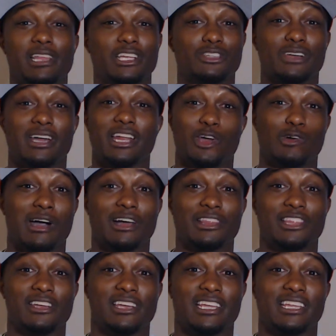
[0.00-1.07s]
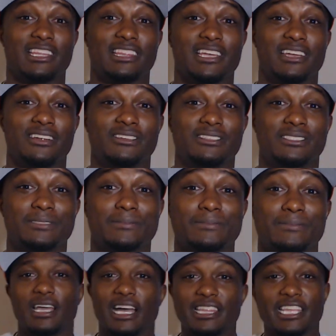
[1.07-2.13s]
trying to go out there and get theirs.
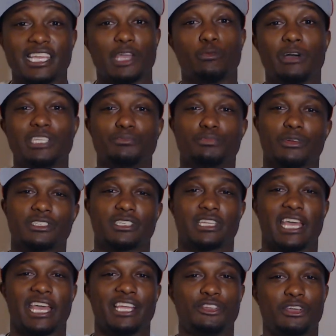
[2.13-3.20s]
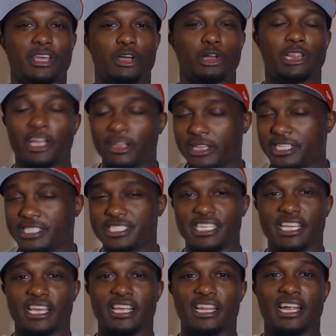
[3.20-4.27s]
I think in Westbrook's case, you can clearly
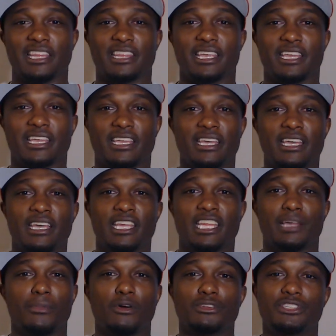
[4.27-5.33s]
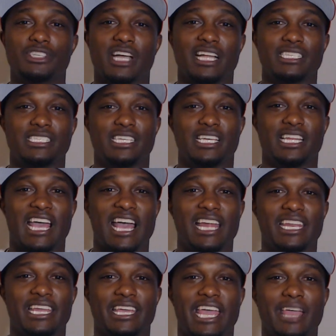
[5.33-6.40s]
see it. I think the most shots he had
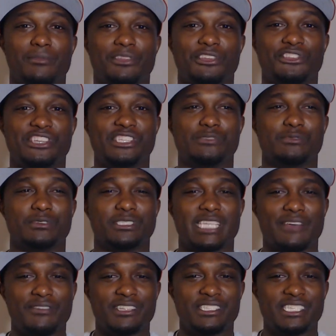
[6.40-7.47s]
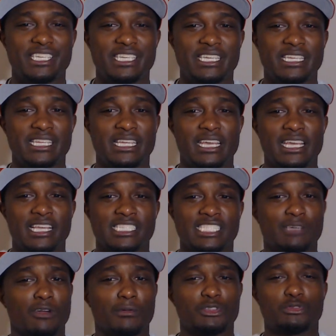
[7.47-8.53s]
in a game this season was 17.
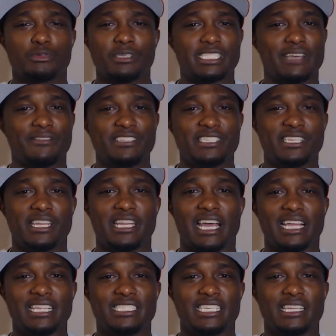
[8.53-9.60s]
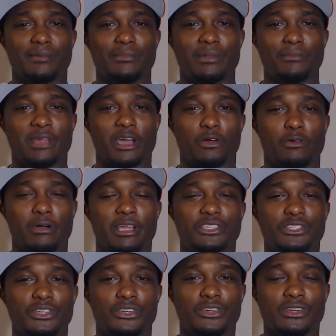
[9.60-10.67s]
Somewhere between 17 and 19, I'm not quite
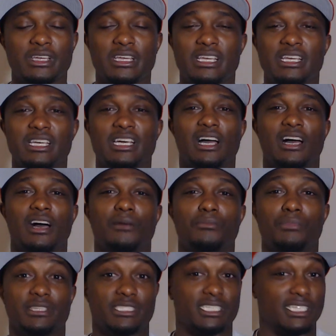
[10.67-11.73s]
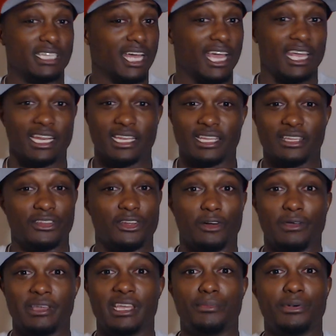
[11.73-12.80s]
sure. But tonight,
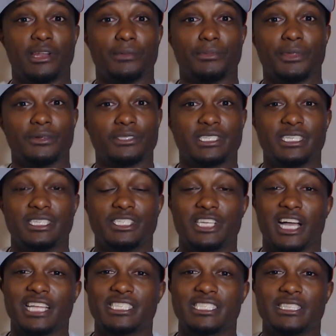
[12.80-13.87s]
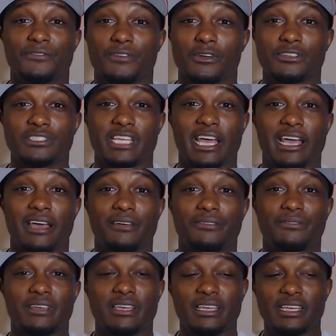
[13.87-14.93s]
he had put up 13 shots in the first
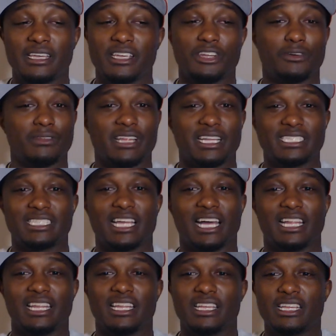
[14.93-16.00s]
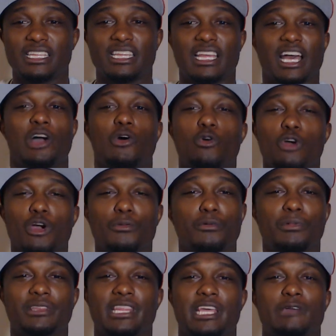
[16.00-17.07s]
half. And that's not horrible,
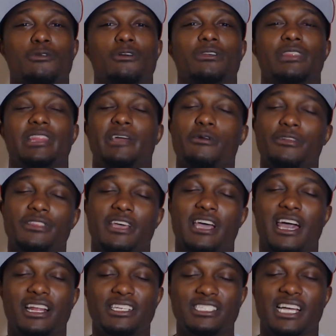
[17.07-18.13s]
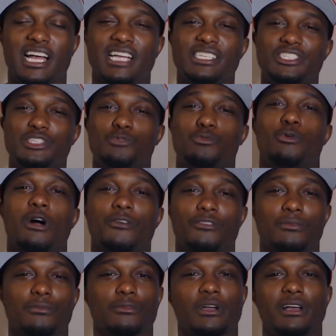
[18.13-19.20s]
but they weren't the kind of shots that you want
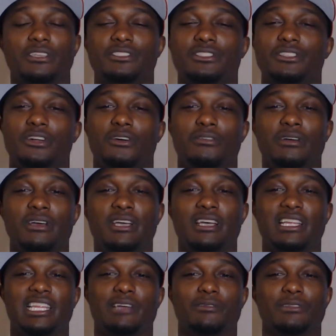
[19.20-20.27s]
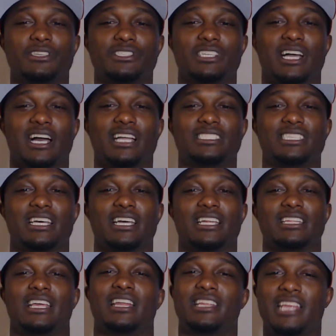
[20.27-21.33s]
from Russ. They were the shots
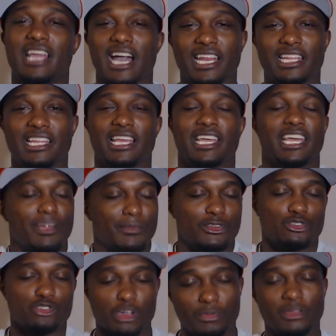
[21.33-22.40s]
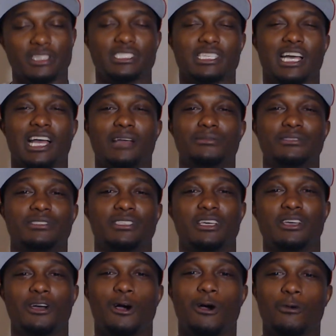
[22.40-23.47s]
that get him in trouble at times
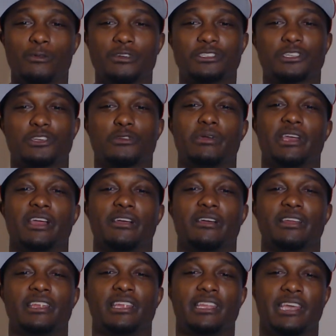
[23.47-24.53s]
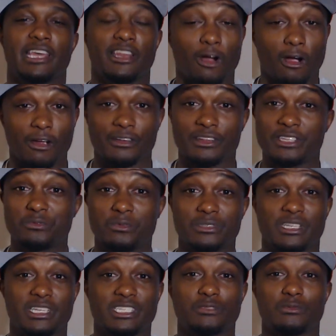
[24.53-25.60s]
over his career, and Harden
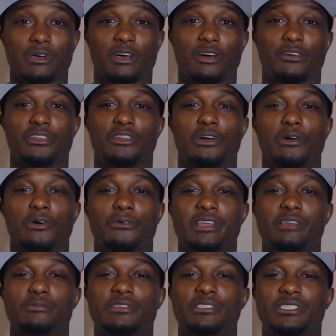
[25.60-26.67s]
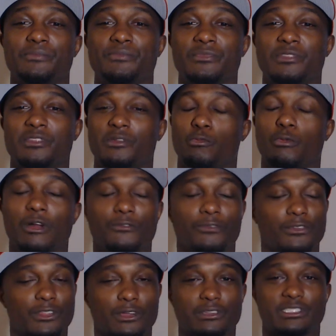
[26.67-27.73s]
as well. He was 1
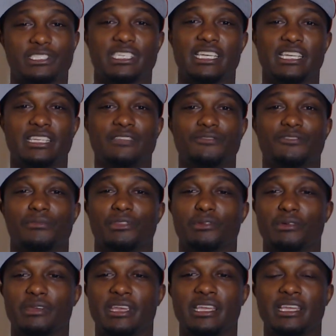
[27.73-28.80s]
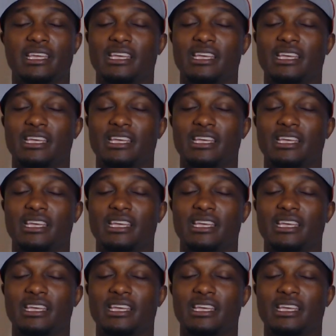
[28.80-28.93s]
for 13 from three,